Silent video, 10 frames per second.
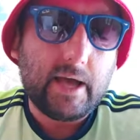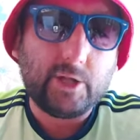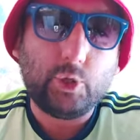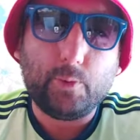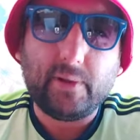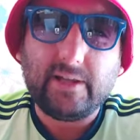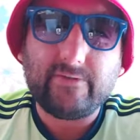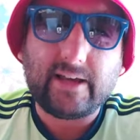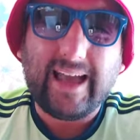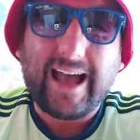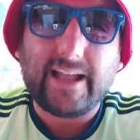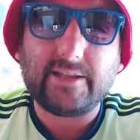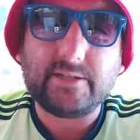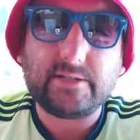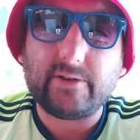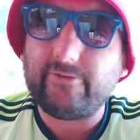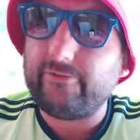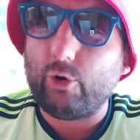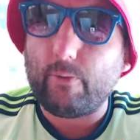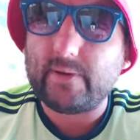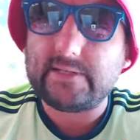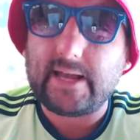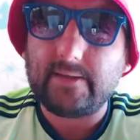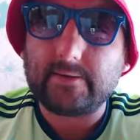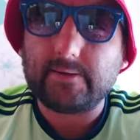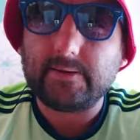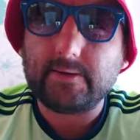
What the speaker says: I do believe the cans are 4%.